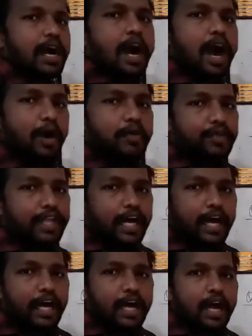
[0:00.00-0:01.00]
how
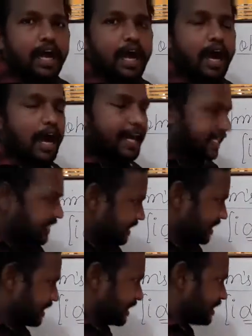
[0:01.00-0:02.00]
the
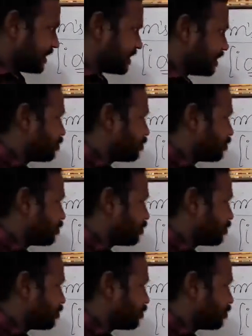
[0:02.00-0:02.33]
resistance is